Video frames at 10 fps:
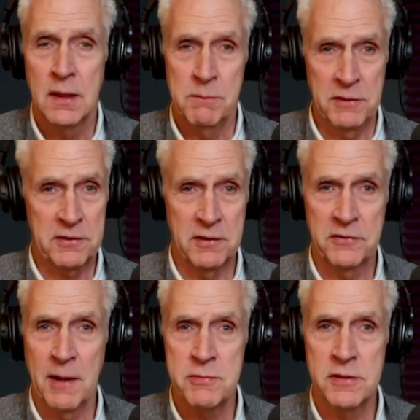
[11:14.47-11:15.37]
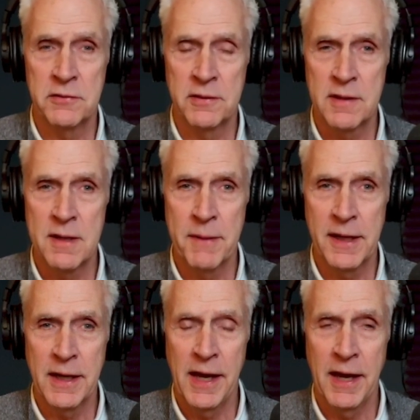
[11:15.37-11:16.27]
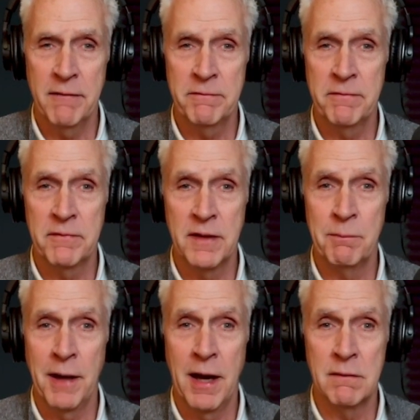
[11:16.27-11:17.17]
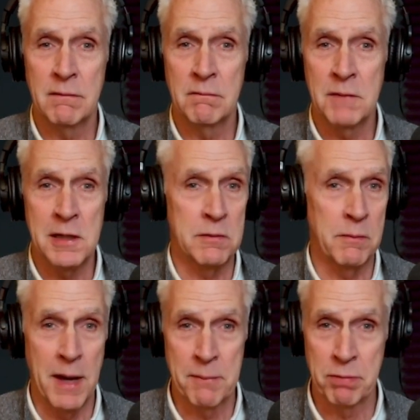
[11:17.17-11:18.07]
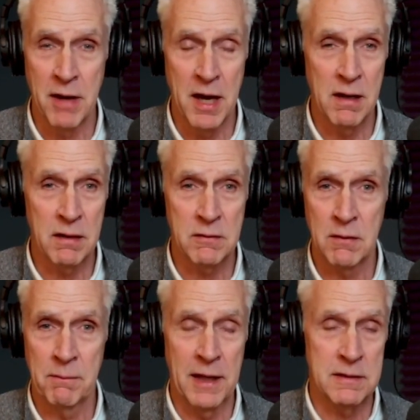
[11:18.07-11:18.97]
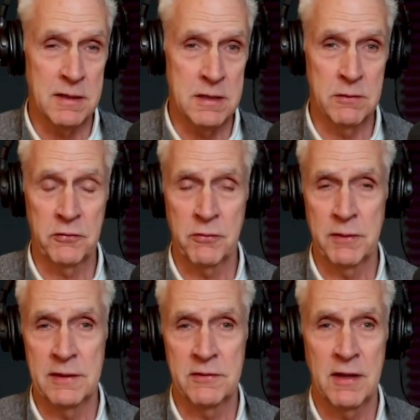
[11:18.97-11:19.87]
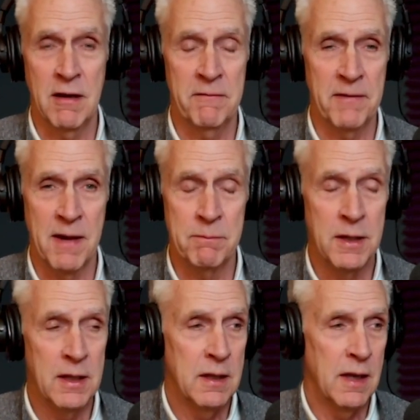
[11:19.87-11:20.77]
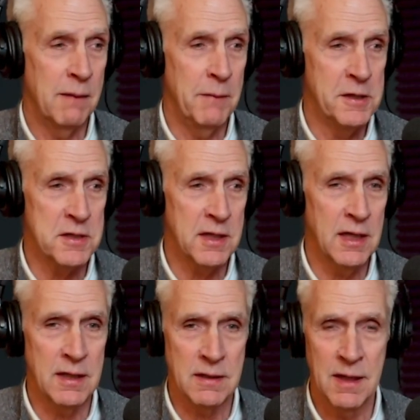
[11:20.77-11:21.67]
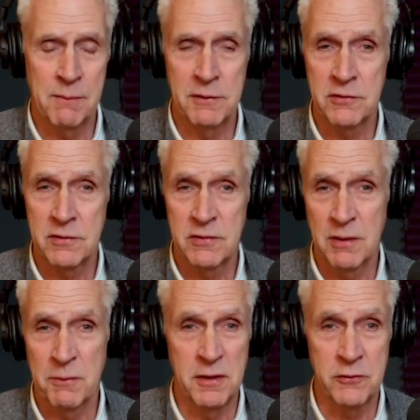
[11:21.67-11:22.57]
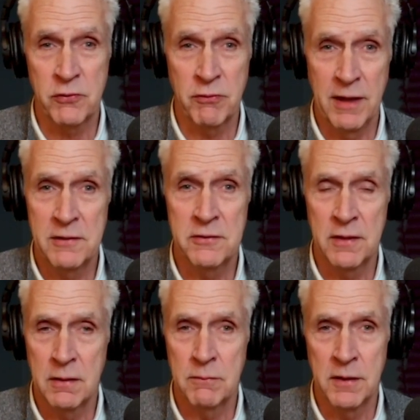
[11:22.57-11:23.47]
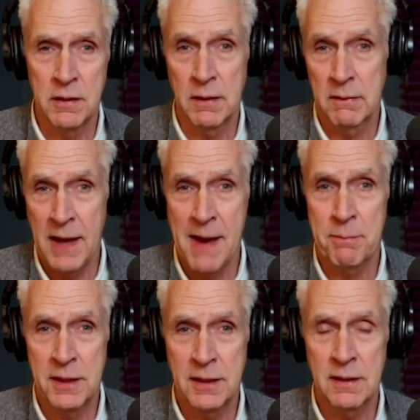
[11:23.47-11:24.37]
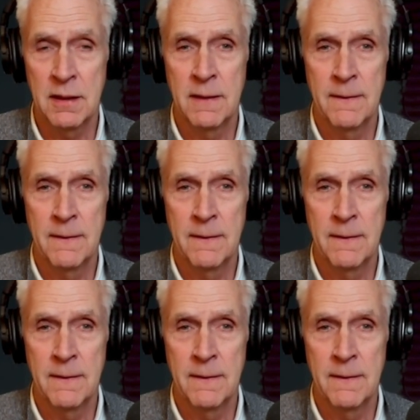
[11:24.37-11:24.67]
misconceptions that they may have about either my product or about the industry itself. I'm educating them as some of the trends that are happening.